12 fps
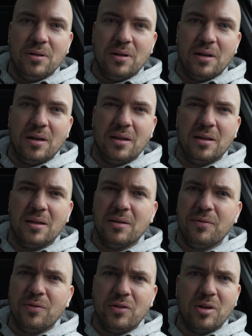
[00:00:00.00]

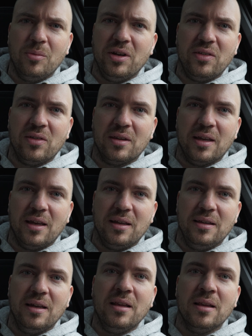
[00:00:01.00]
and for some reason
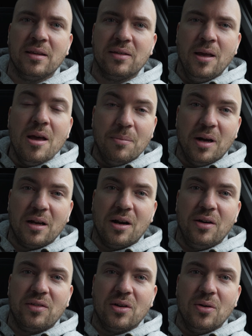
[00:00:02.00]
they didn't. My
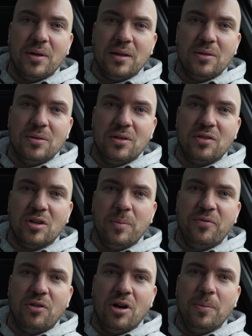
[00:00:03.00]
car is going to the
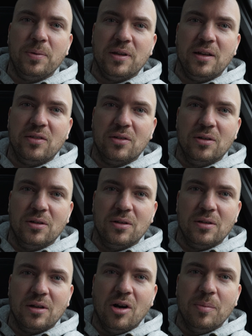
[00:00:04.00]
shop for updates
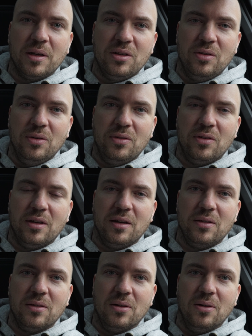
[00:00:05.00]
on coming
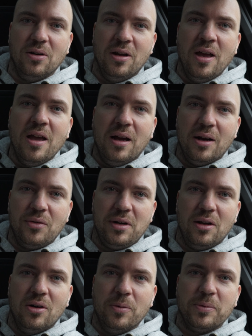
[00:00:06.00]
Tuesday, so I
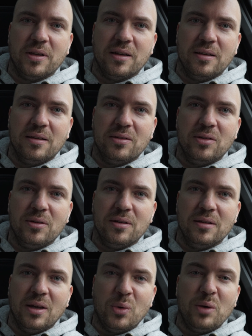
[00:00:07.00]
really hope that
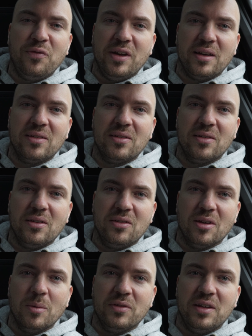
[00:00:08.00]
they will fix
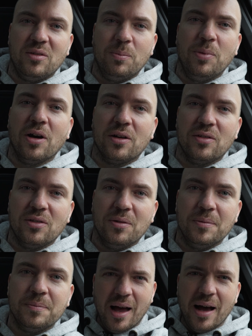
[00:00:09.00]
some of these bugs.
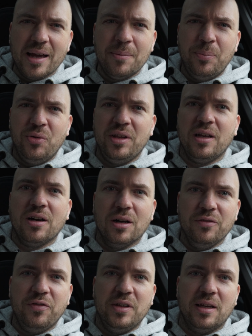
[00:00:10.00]
I am pretty
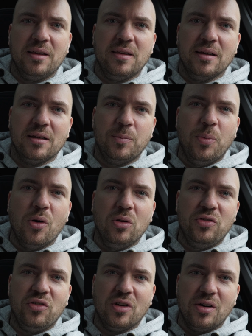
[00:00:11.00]
confident that
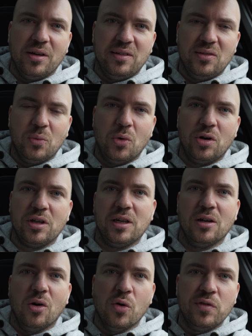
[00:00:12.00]
Polestar is
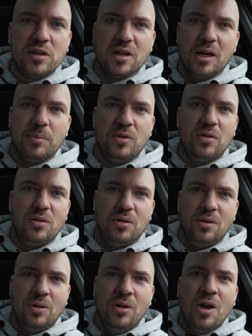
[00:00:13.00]
working overtime
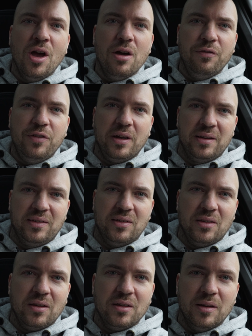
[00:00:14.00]
to
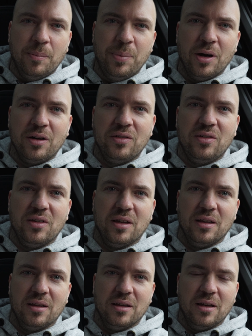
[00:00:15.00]
fix the bugs
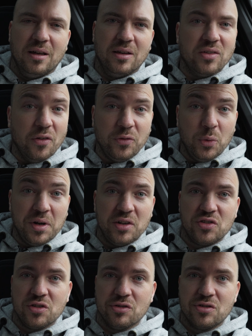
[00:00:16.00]
and uh, software
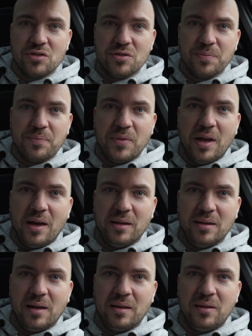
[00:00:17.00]
issues
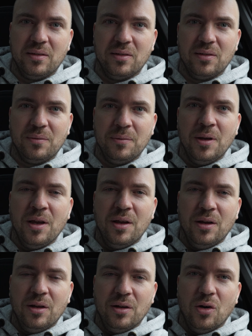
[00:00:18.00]
and that
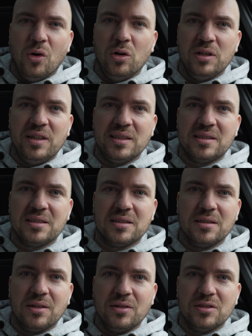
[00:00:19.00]
all
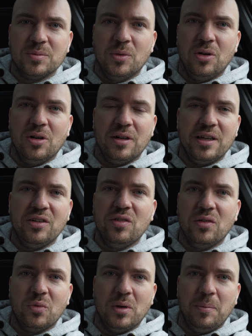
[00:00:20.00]
these small
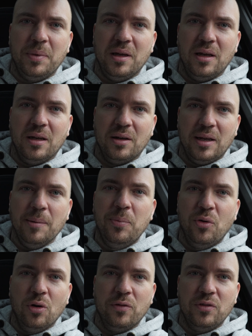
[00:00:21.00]
issues will be
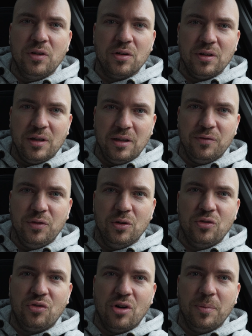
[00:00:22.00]
improved in
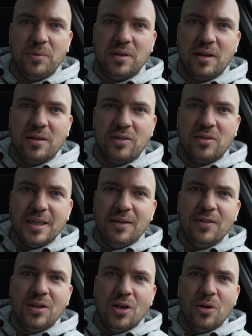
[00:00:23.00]
future updates,
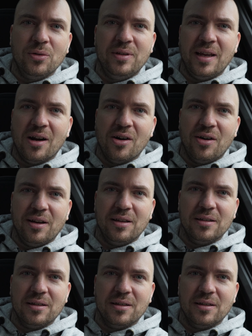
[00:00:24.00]
even though they are